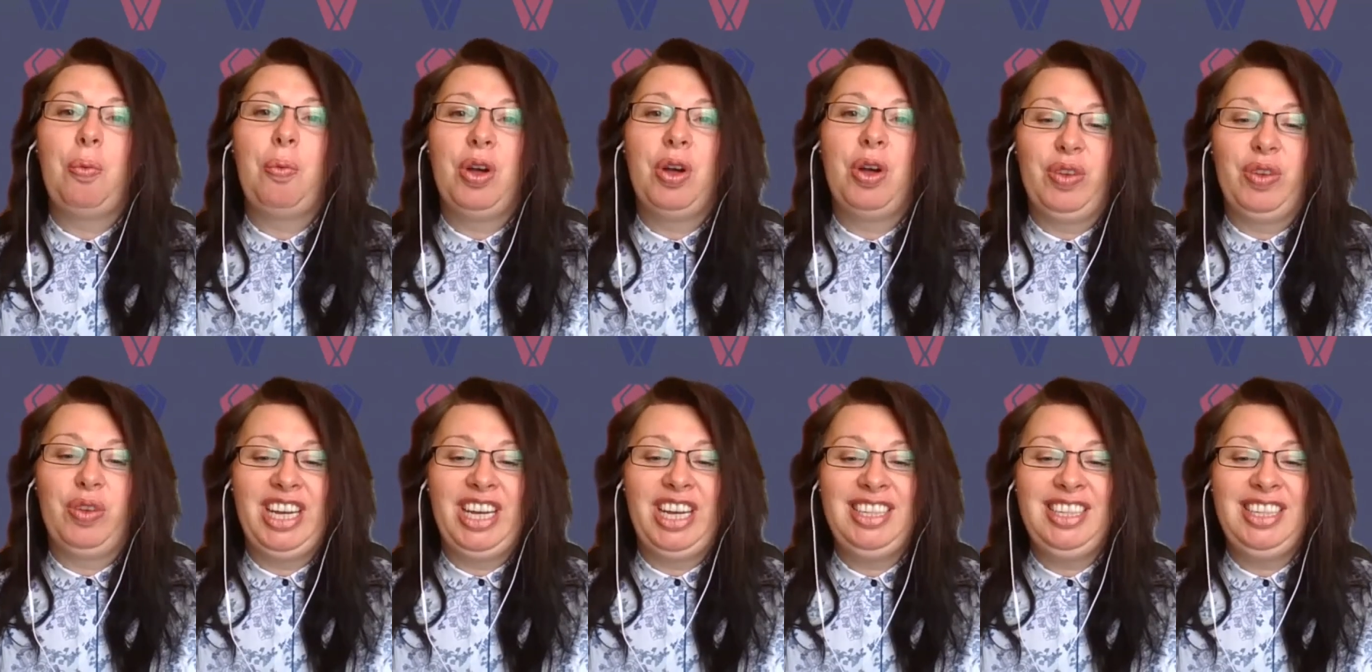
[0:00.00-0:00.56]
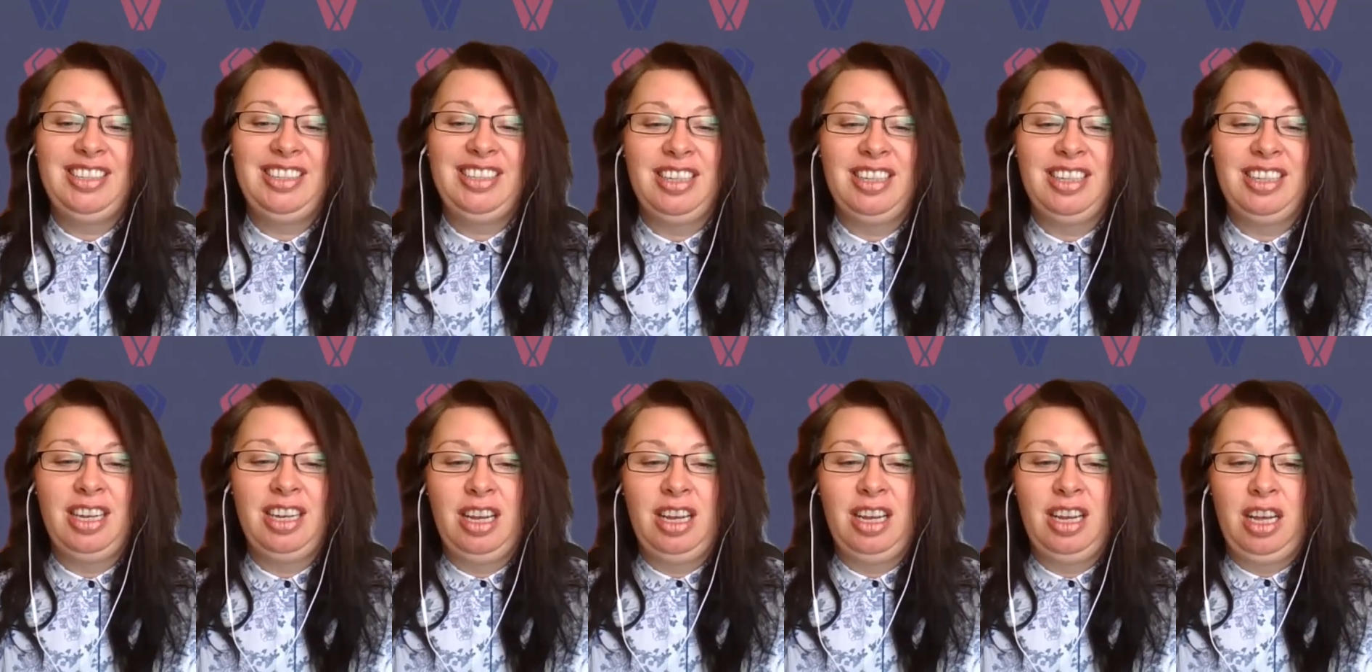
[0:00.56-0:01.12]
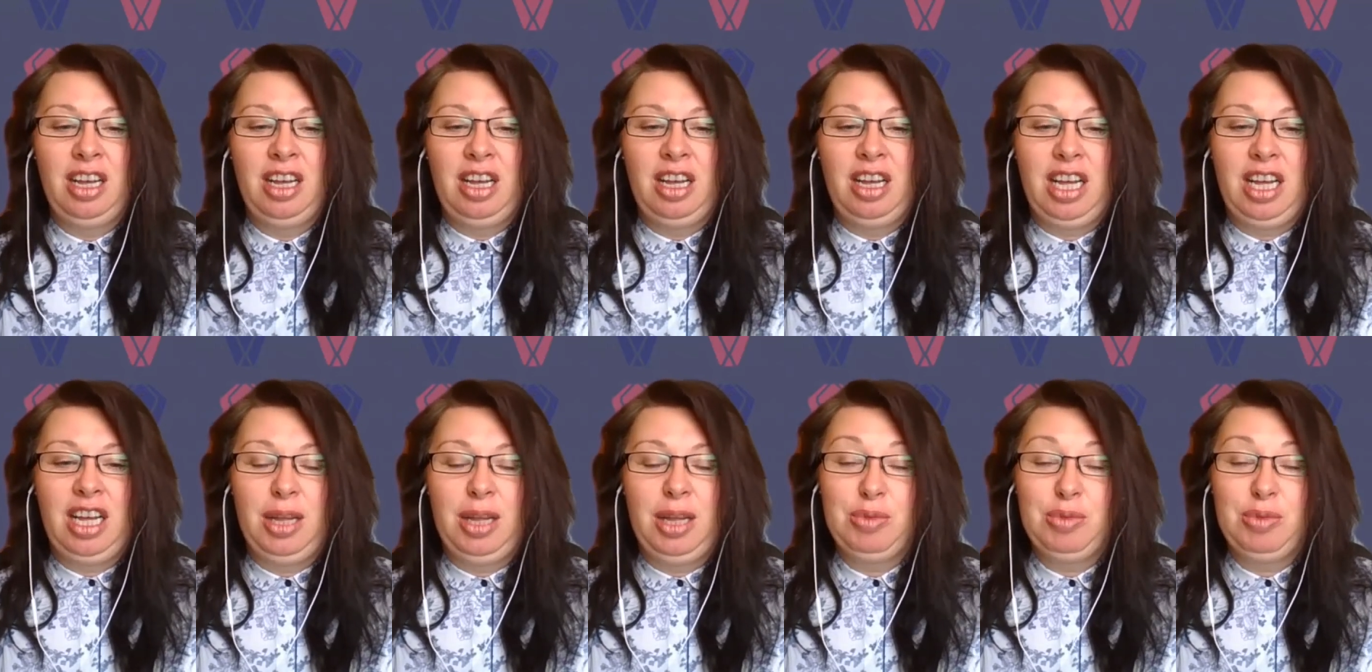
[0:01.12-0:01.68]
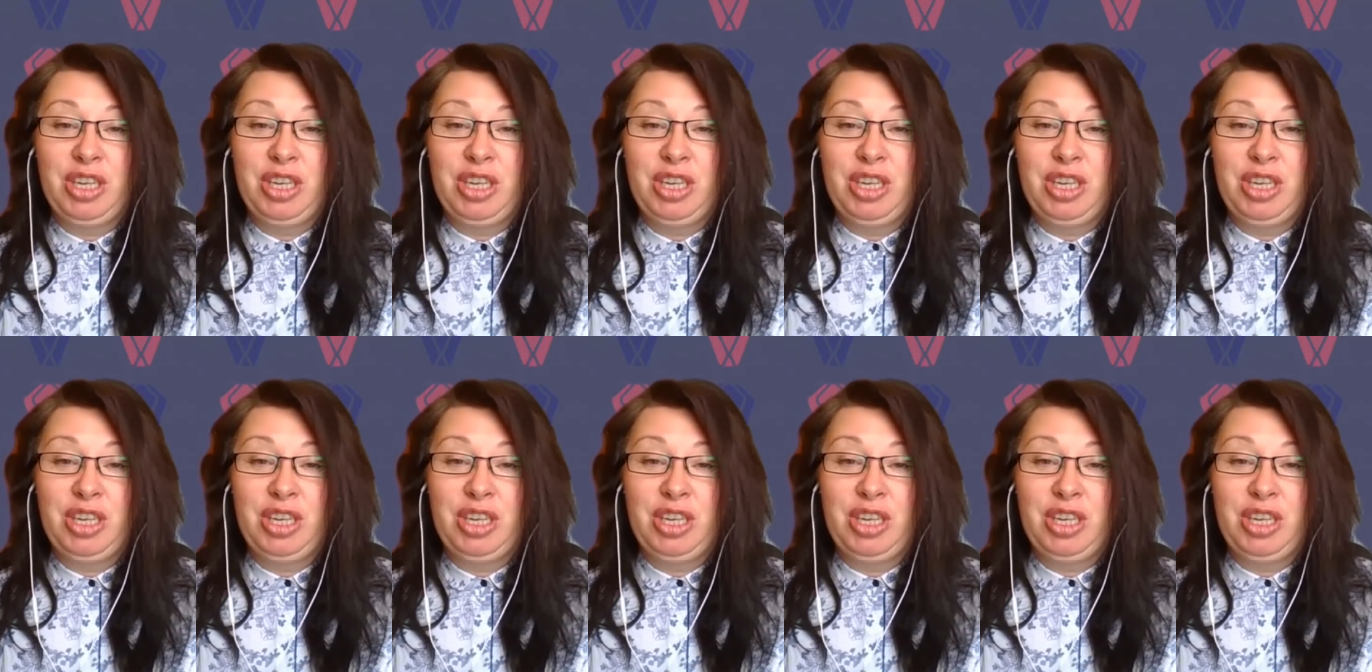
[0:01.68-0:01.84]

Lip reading: 118.